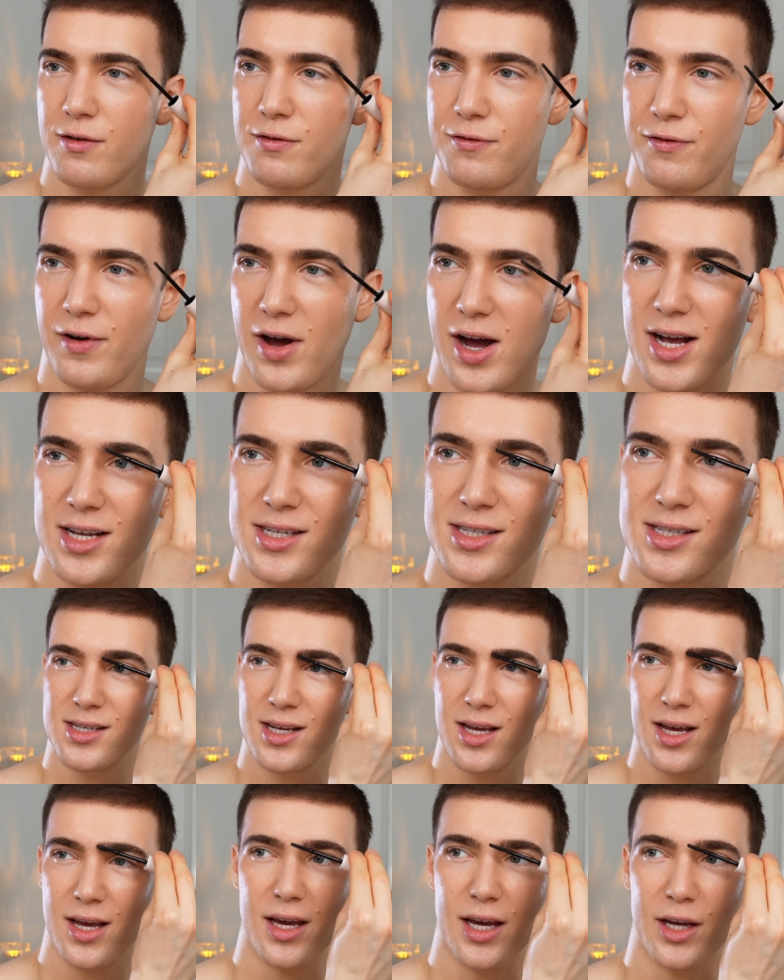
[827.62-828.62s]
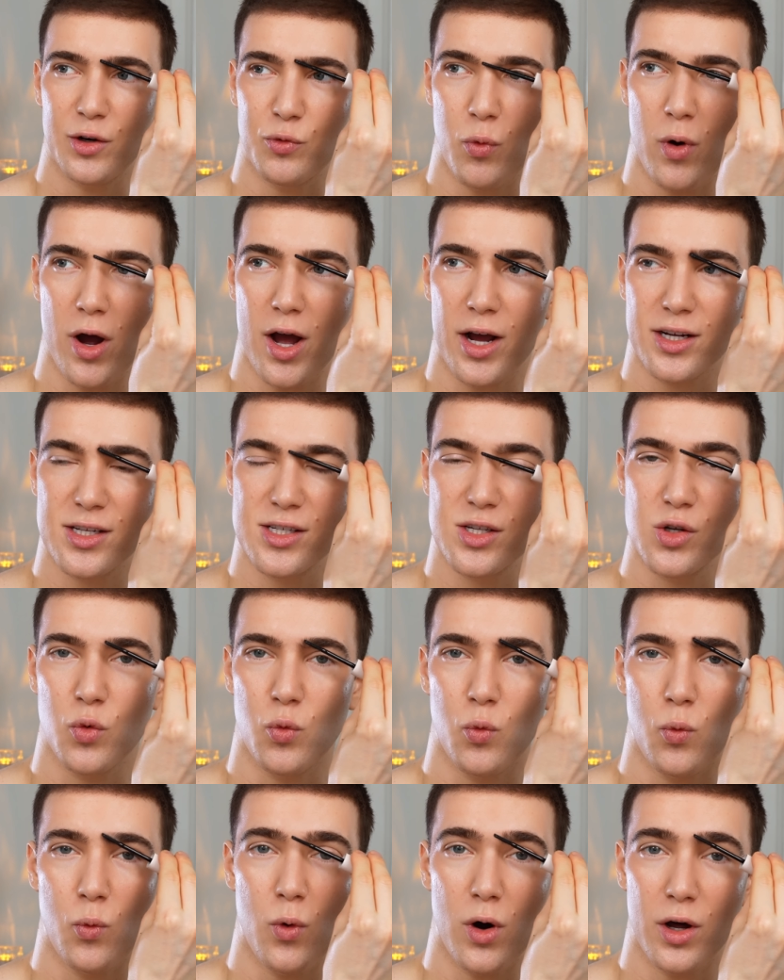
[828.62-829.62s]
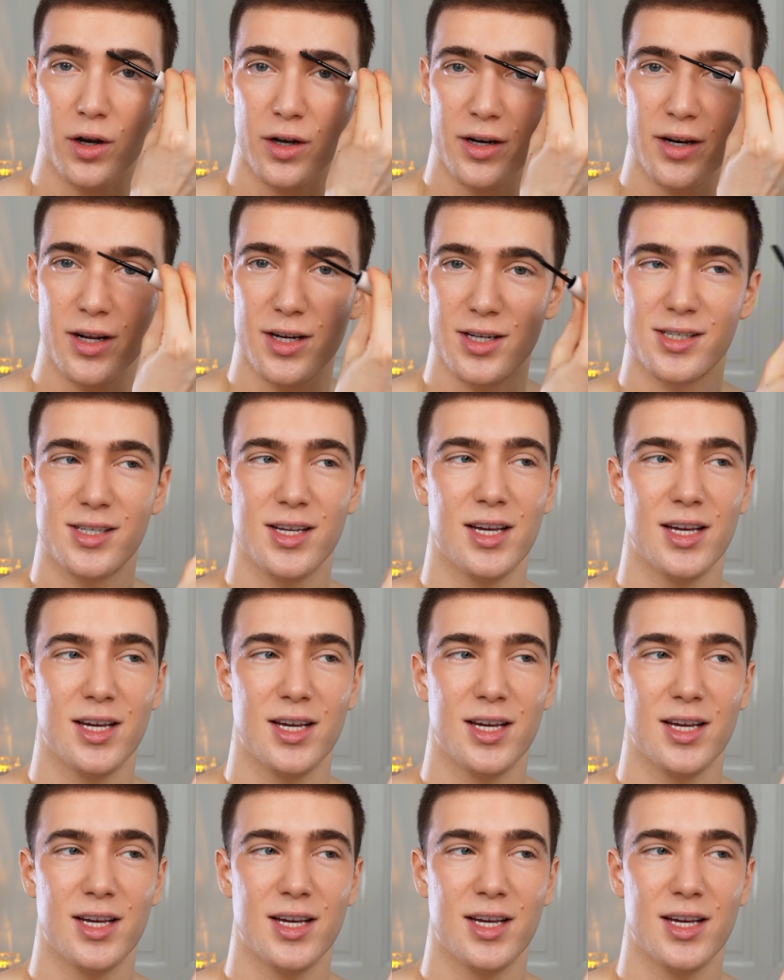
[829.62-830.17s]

first, it works wonders.